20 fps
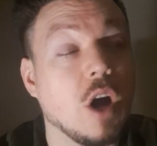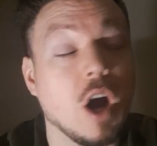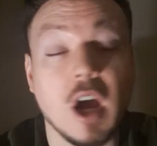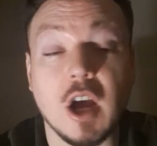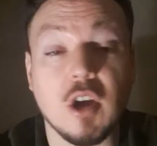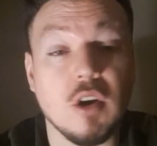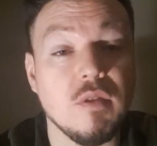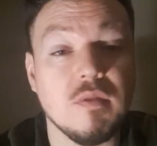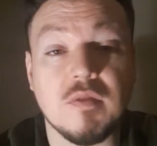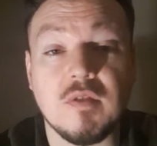I
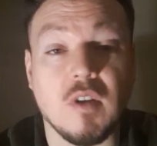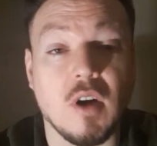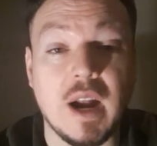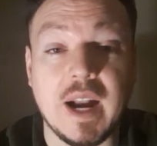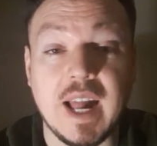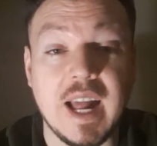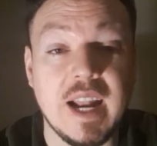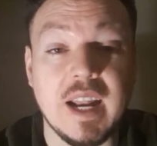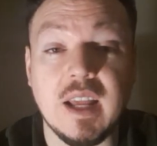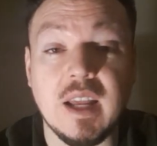couldn't
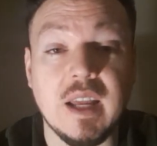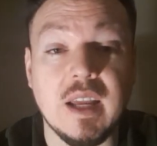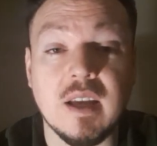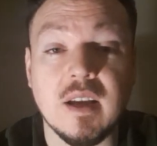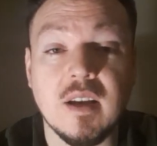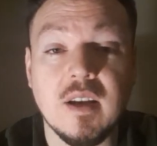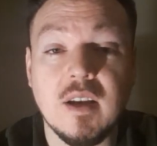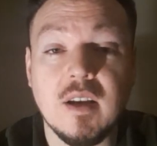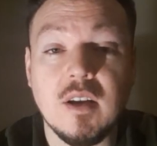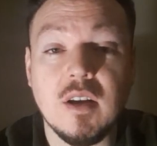find any
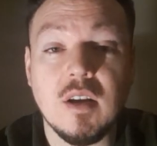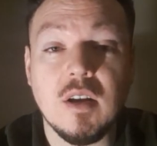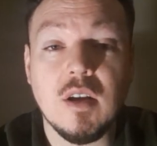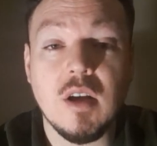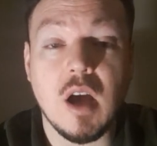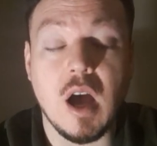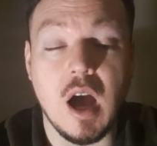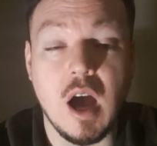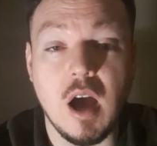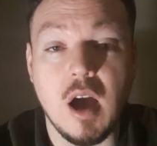
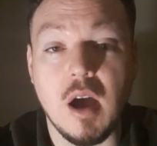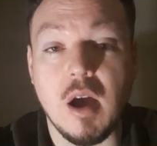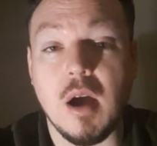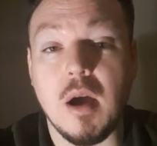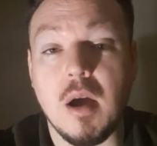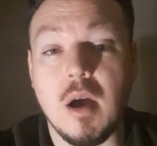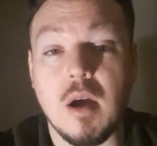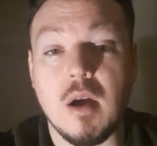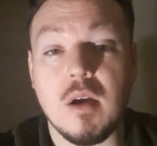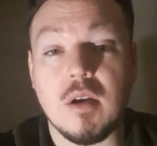
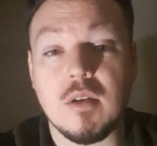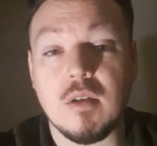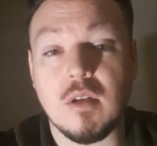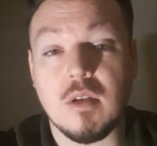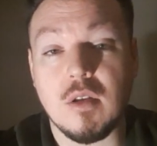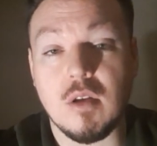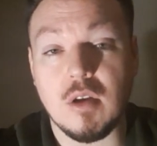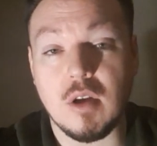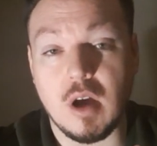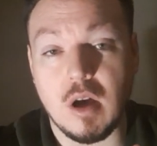uh
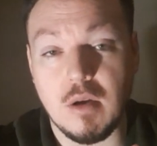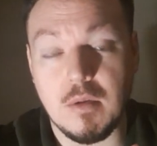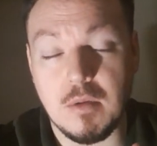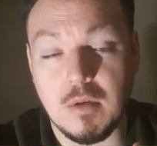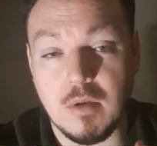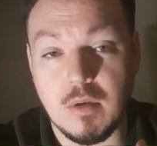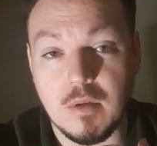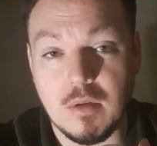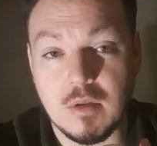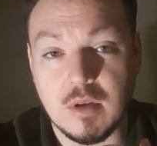
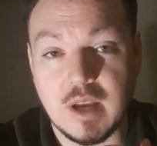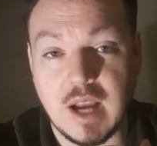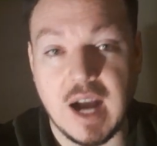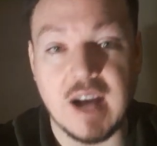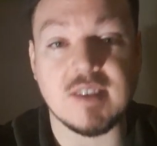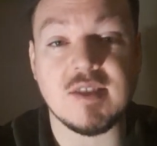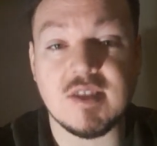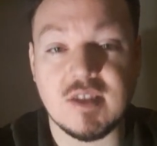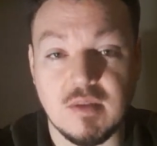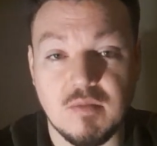
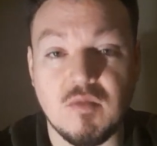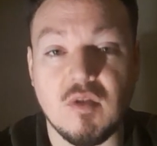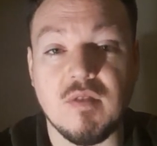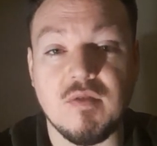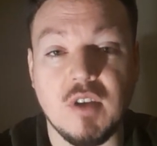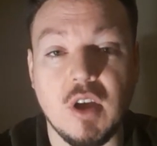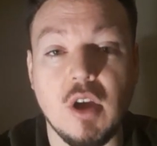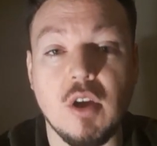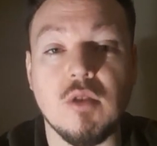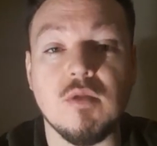custom
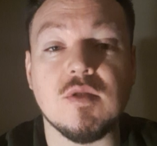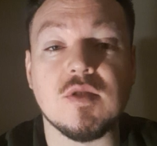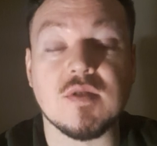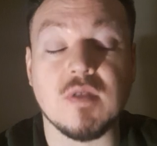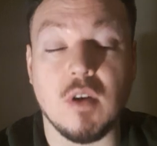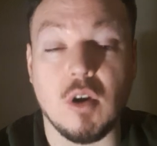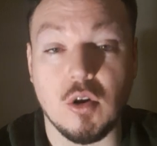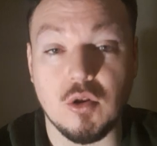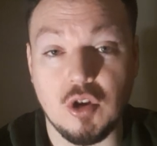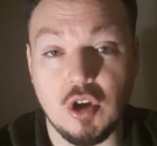reviews
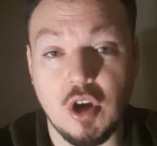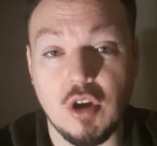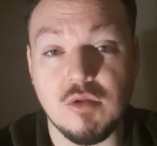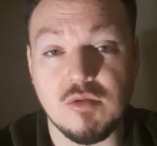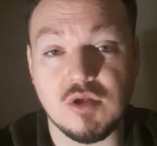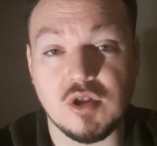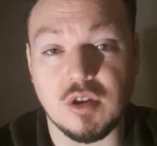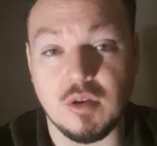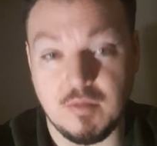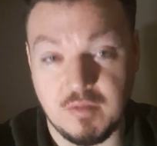on
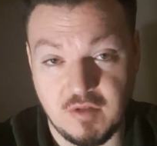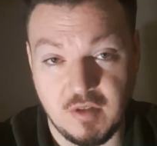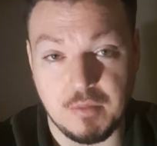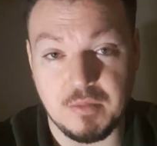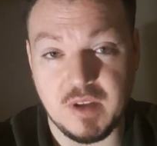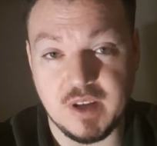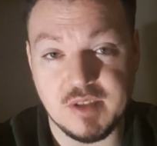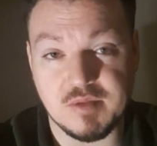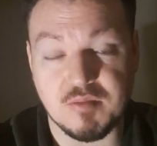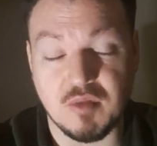YouTube from
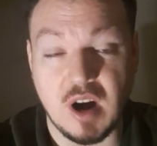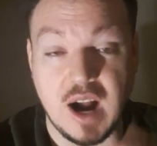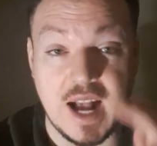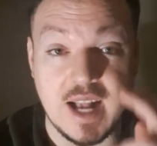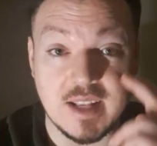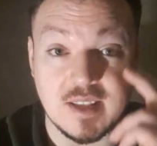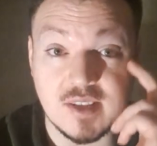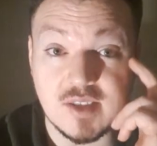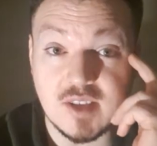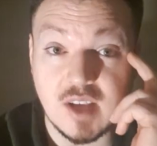this
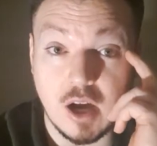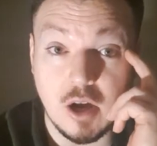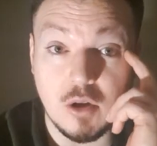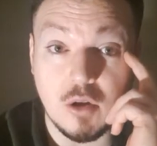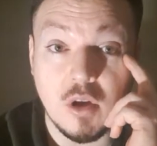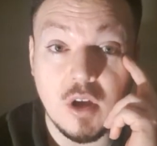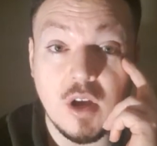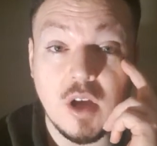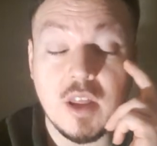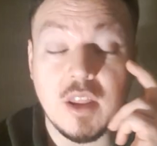brand. So
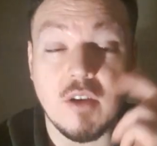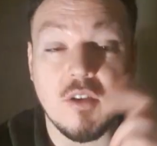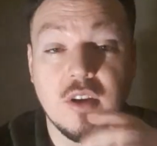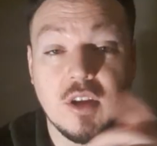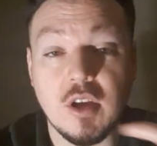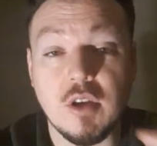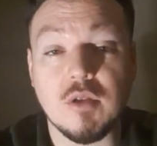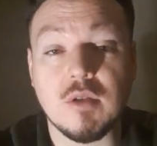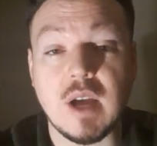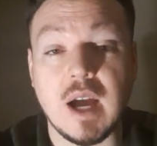they're
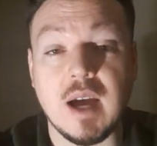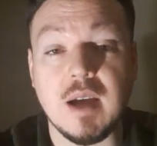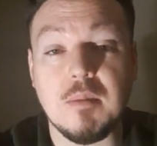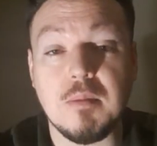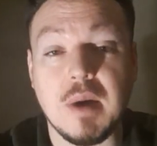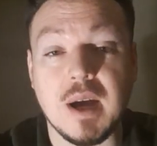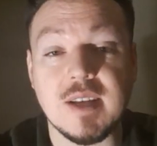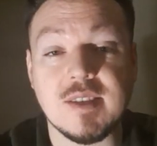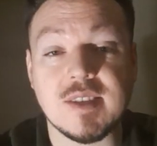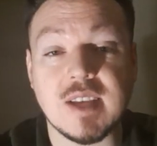a UK
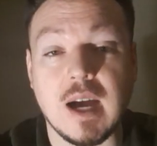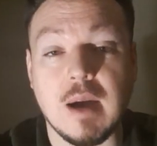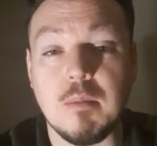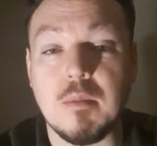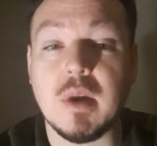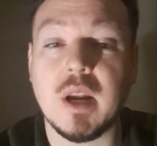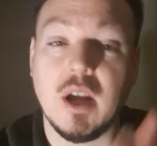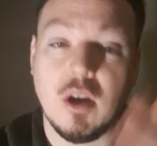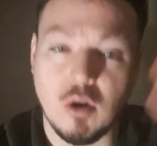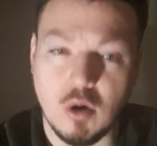based
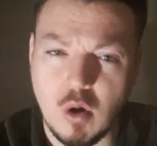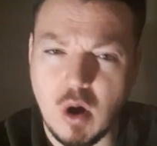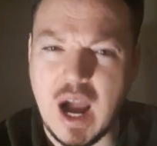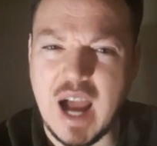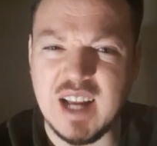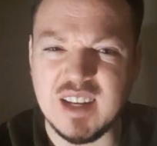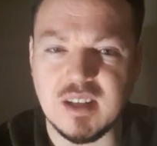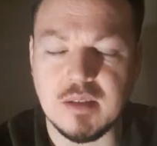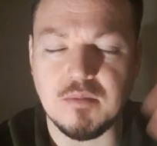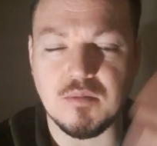company, or
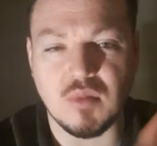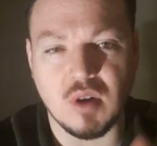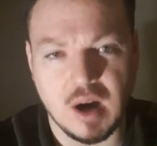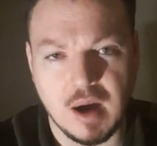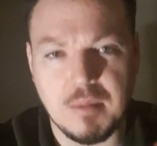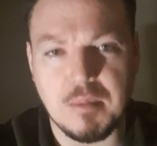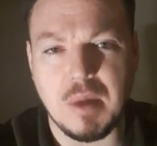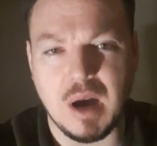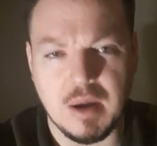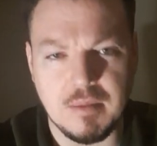
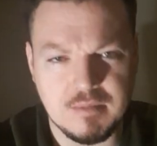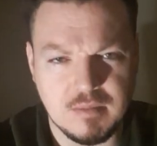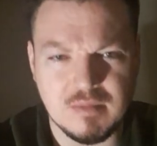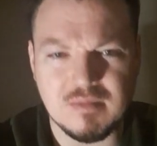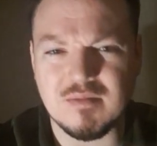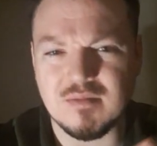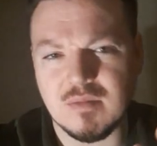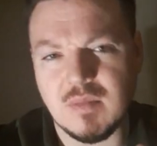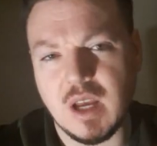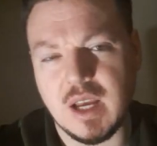Edinburgh, but
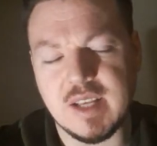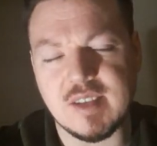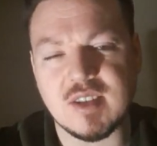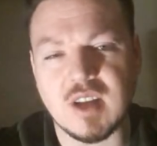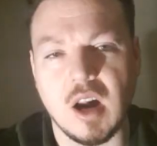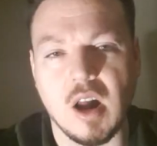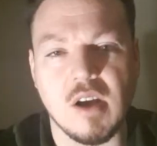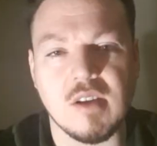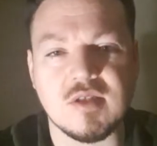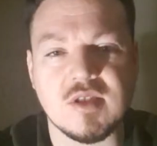it's
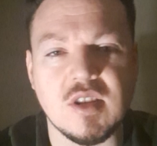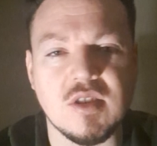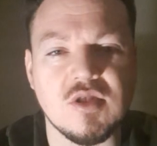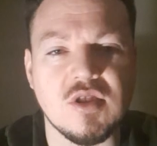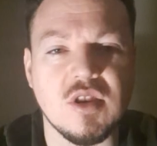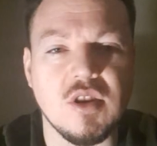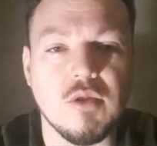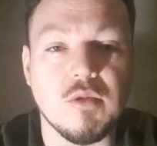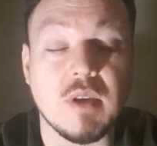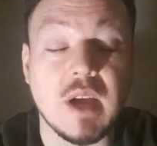classed as
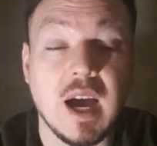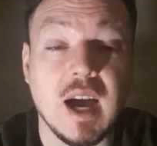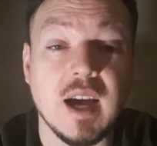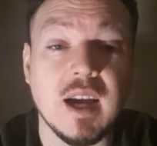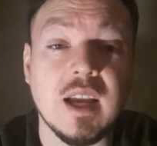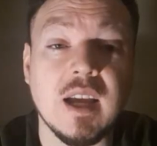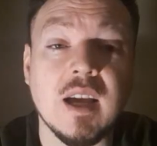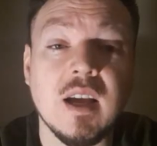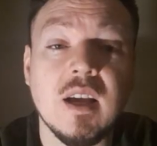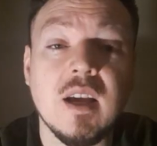
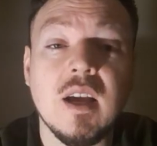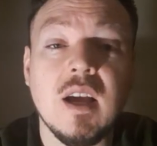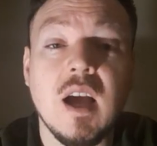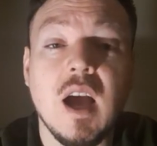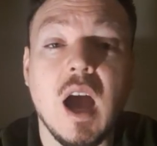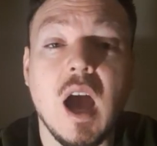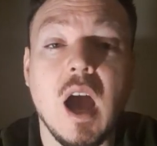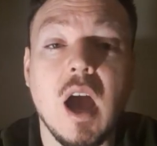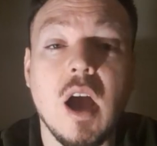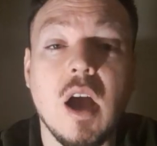UK,
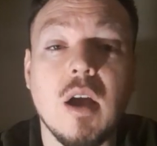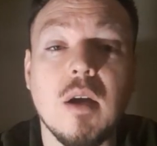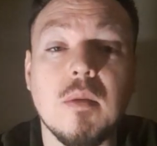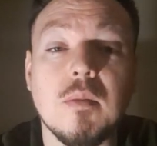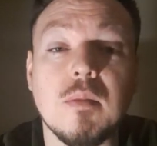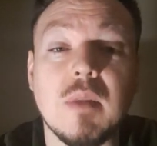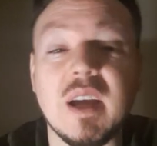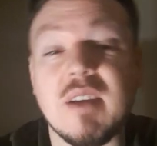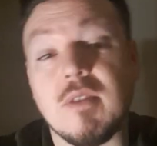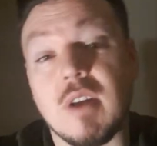
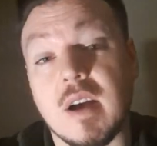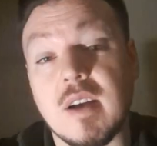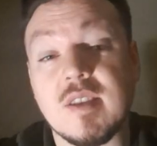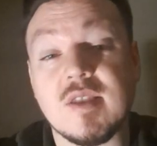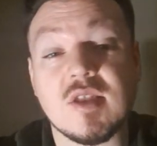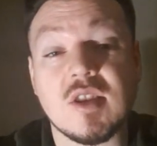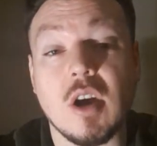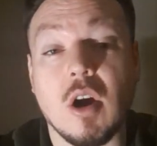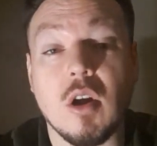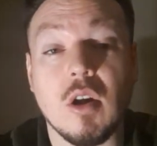even though it's
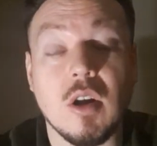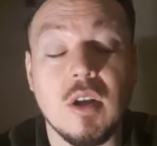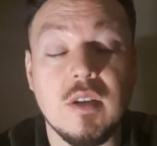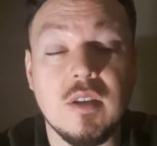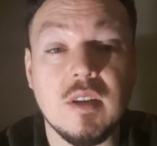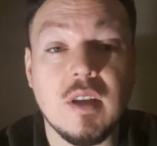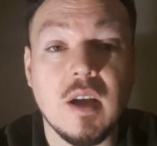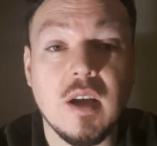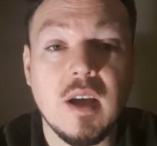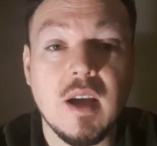
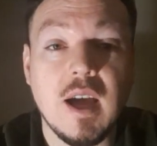Scotland.